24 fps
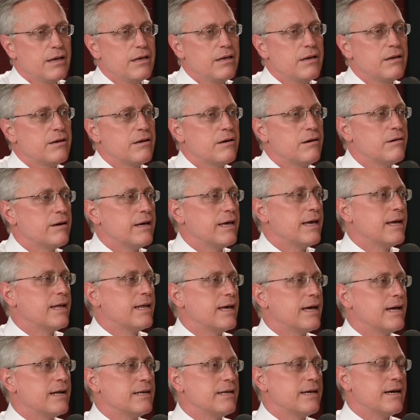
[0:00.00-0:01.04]
You know,
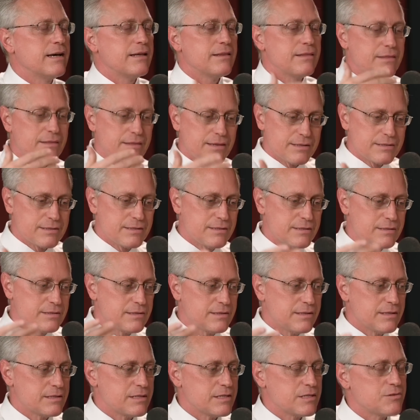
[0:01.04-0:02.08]
and yet this
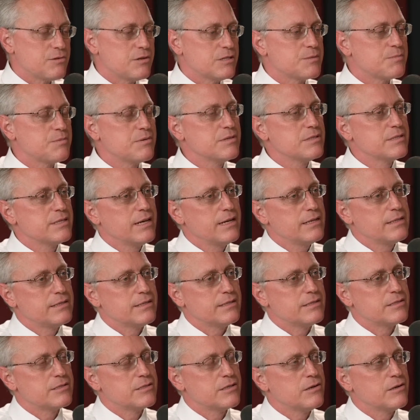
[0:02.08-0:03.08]
is what's presented.